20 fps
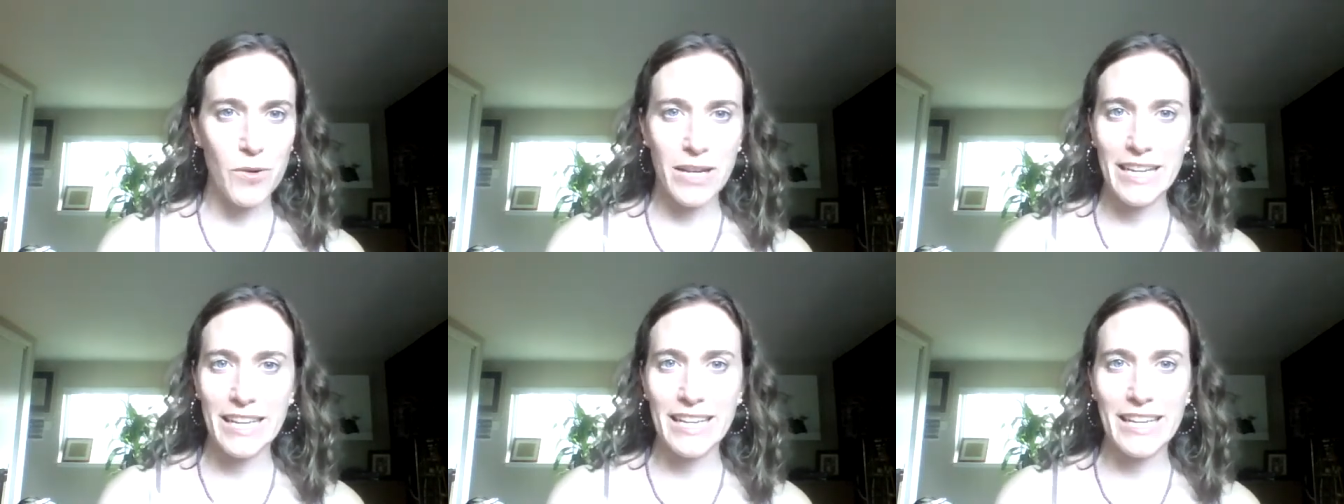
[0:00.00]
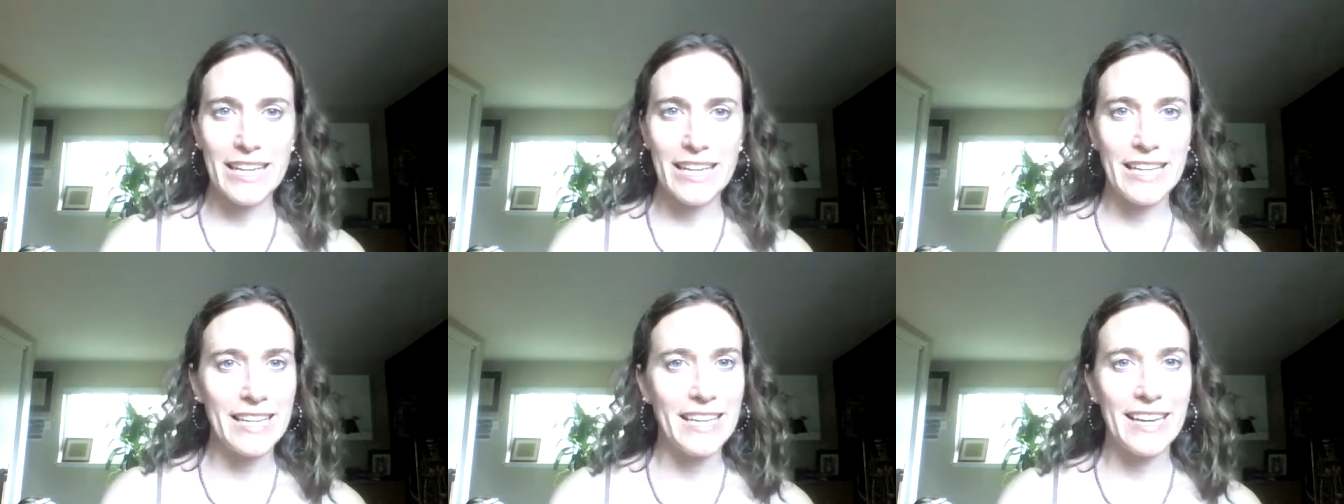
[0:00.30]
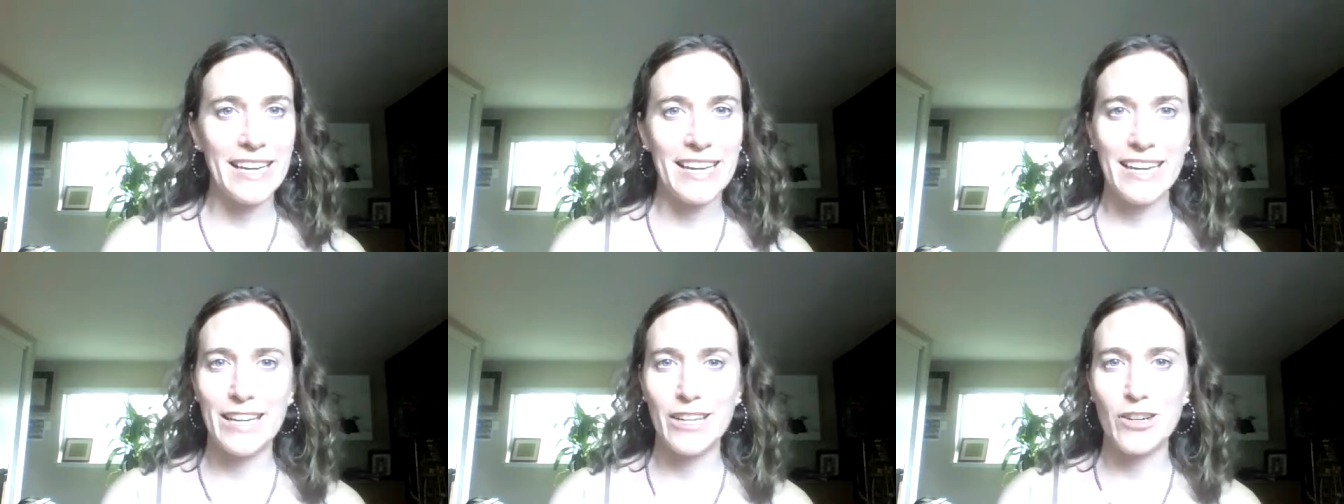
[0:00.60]
in
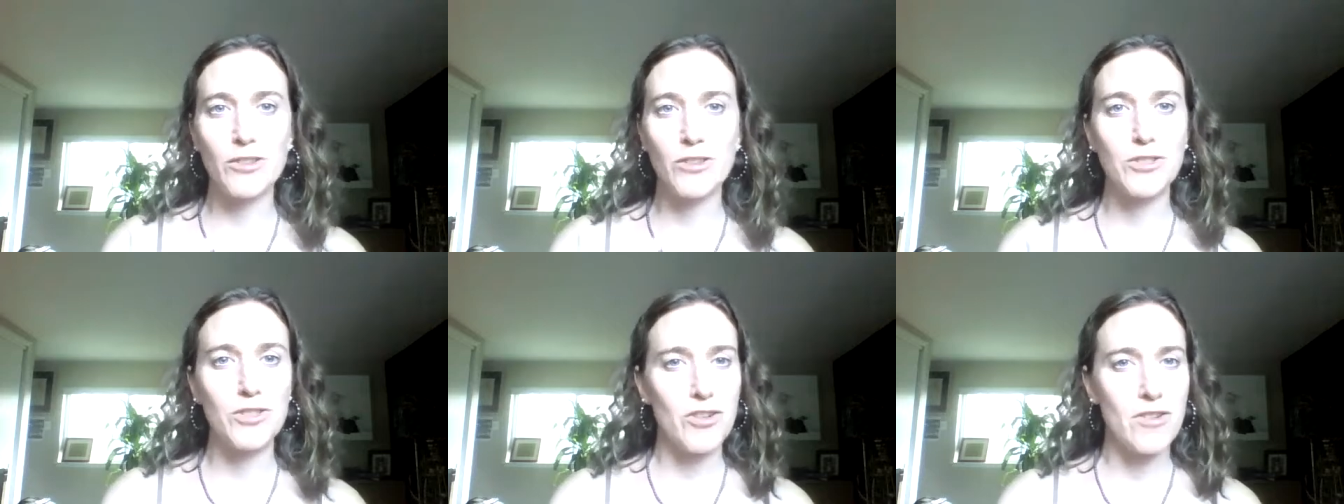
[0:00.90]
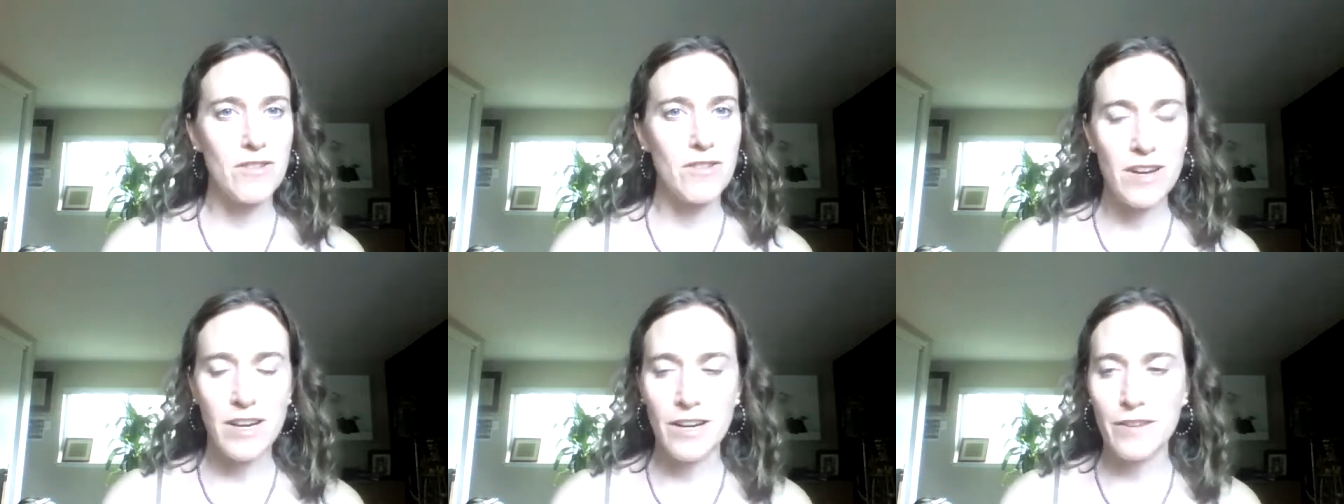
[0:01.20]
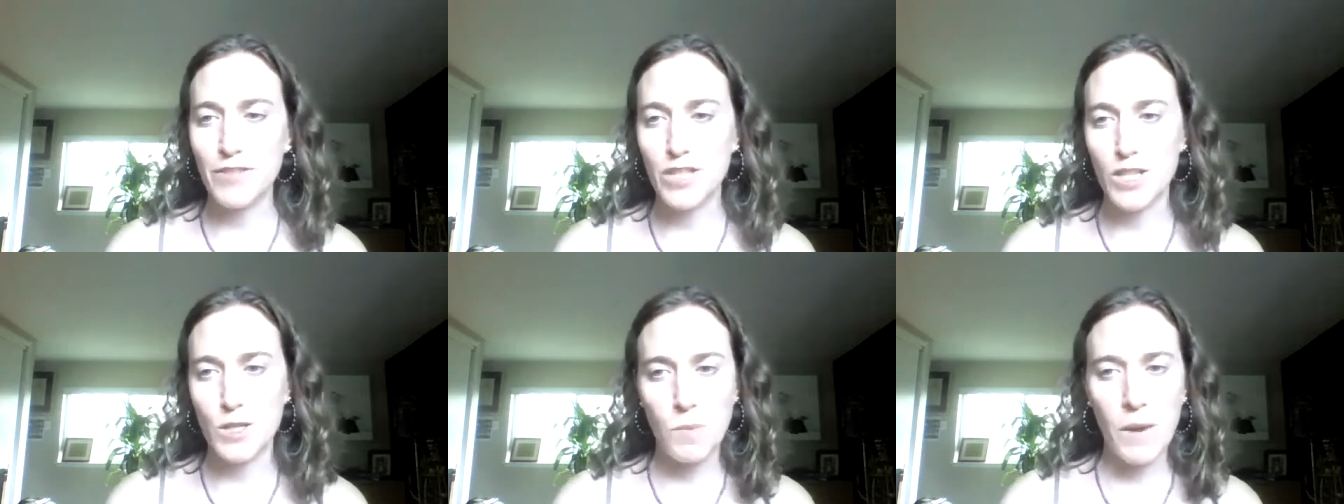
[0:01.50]
an
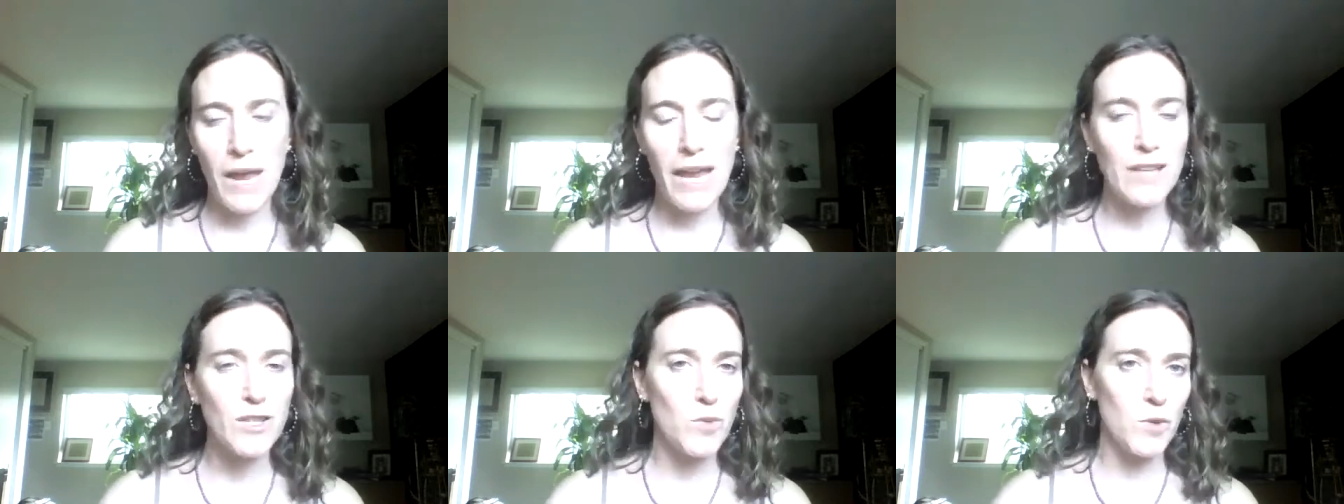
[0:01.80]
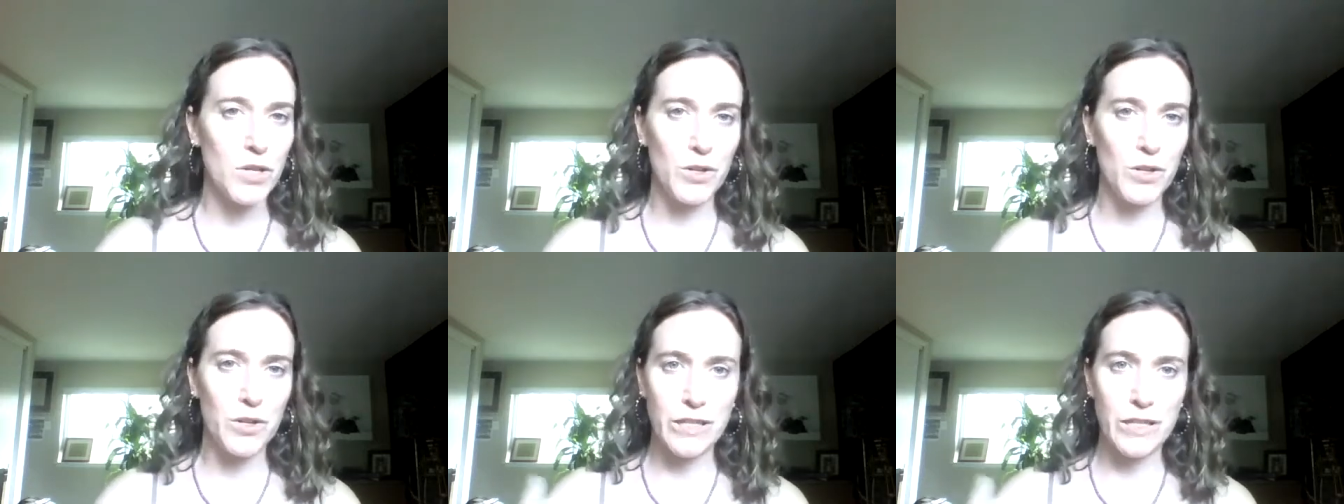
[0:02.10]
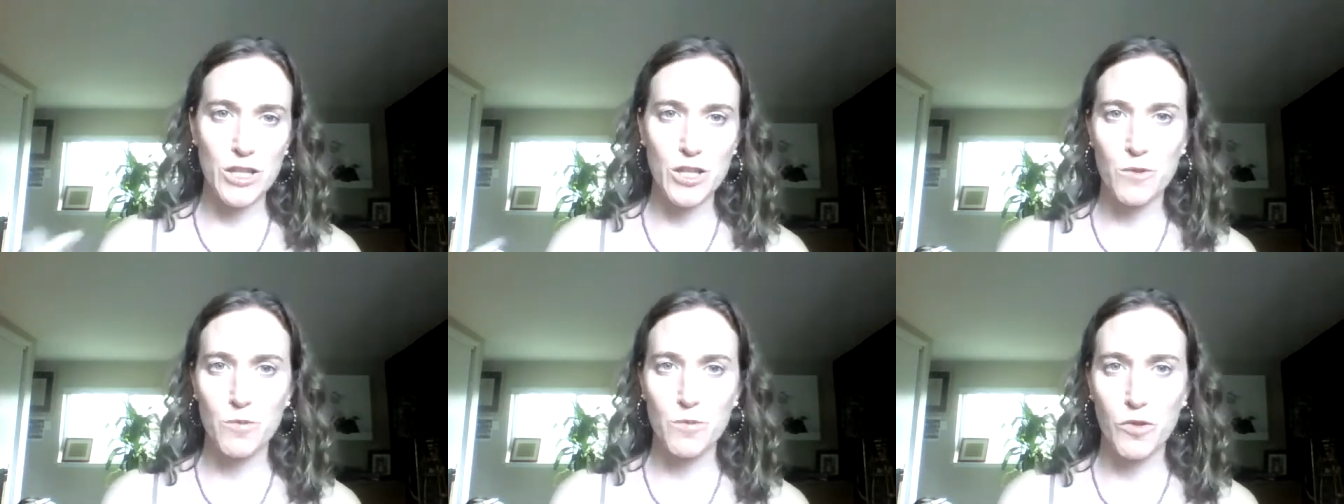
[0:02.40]
alternative space where you can
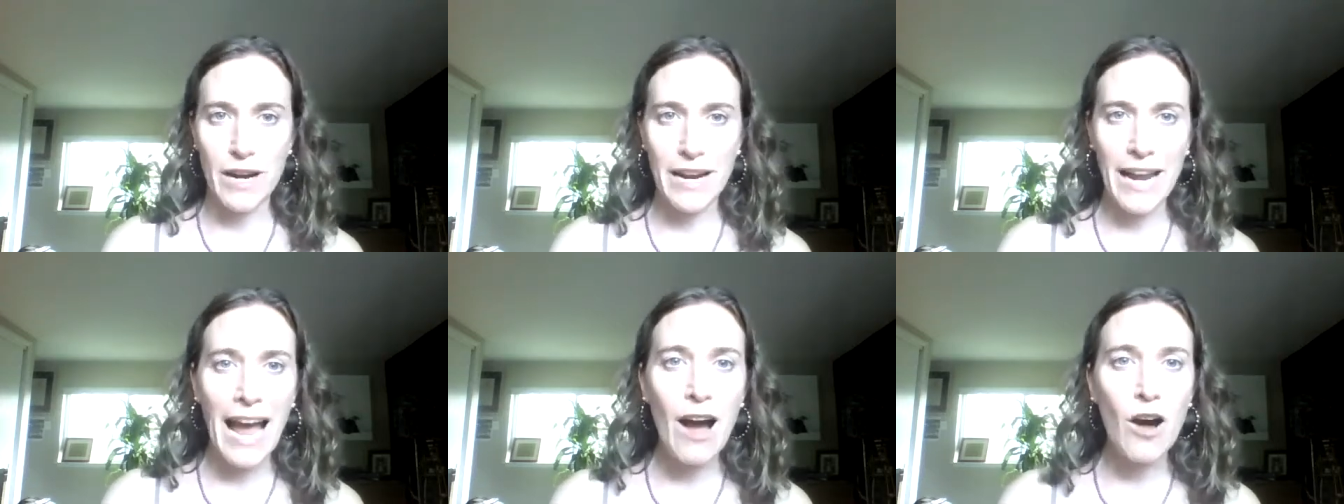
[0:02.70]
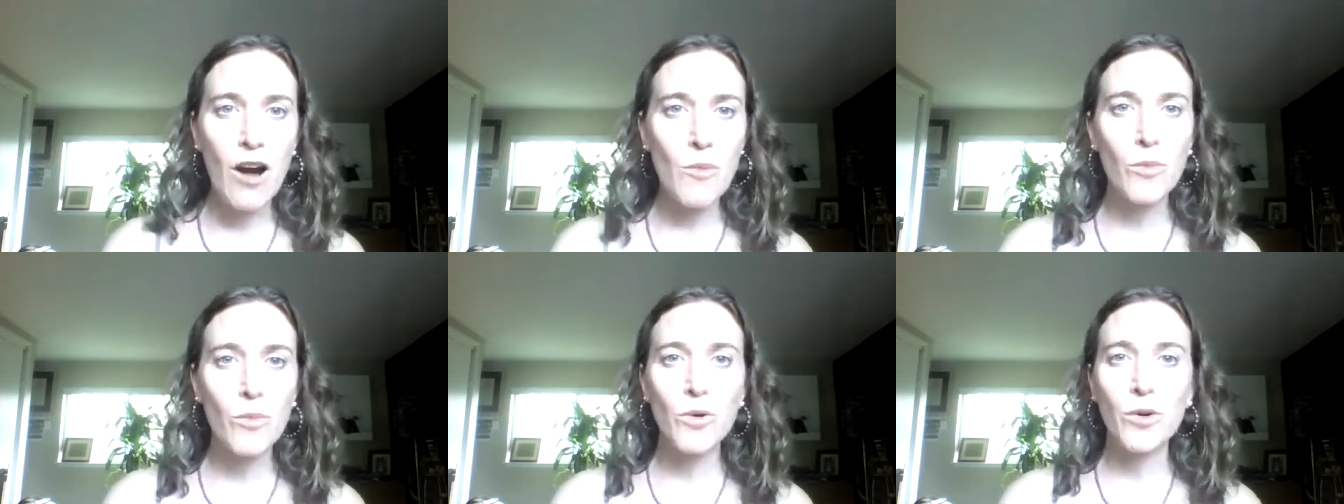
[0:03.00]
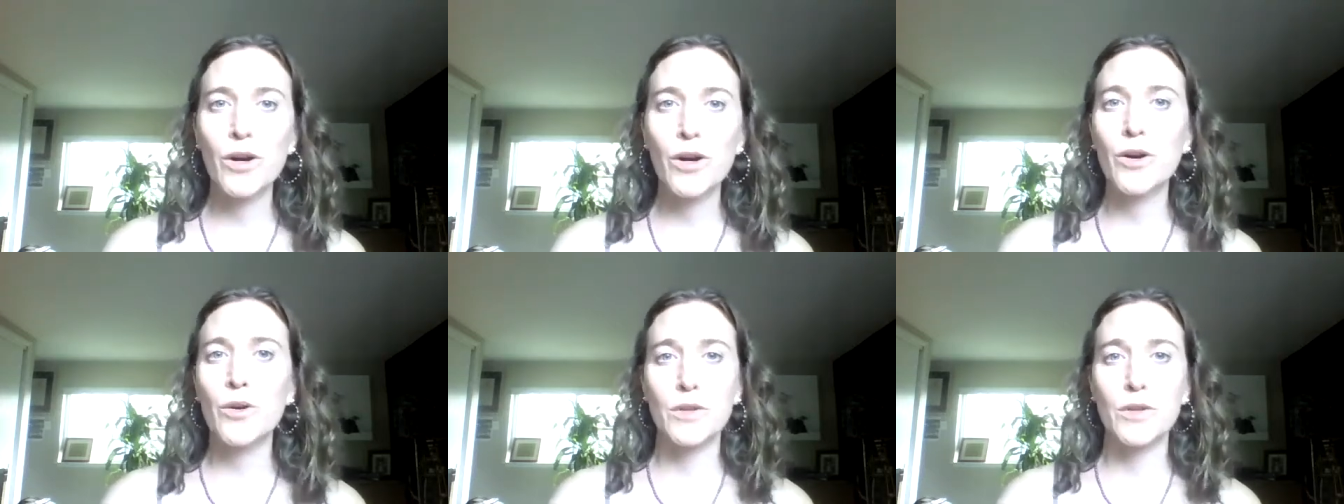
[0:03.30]
spread out more,